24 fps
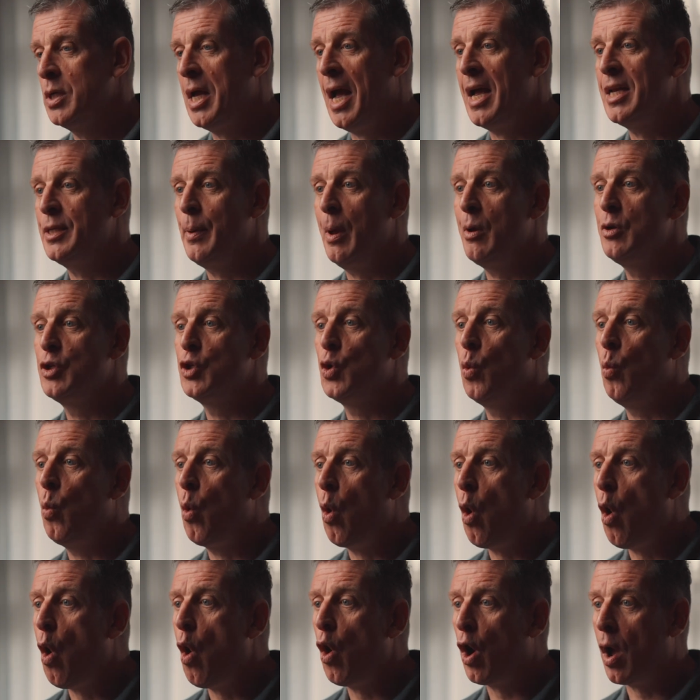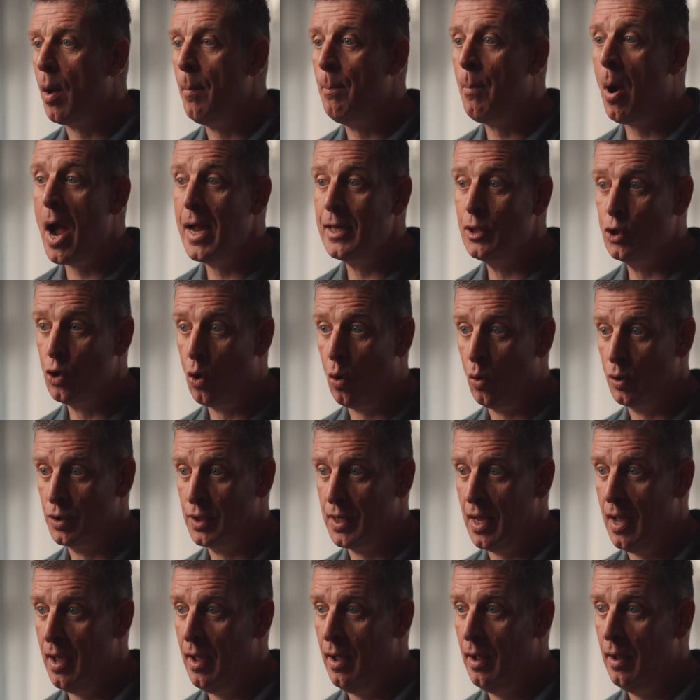I supposed to walk my
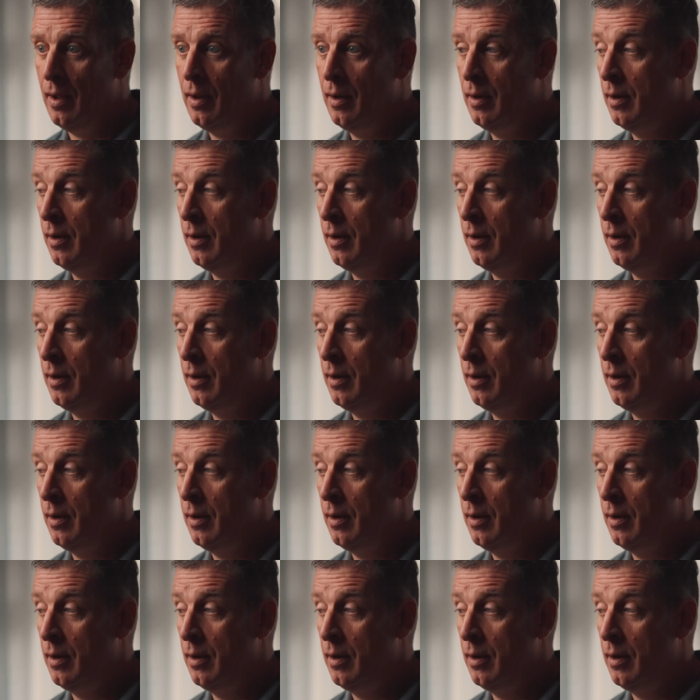daughter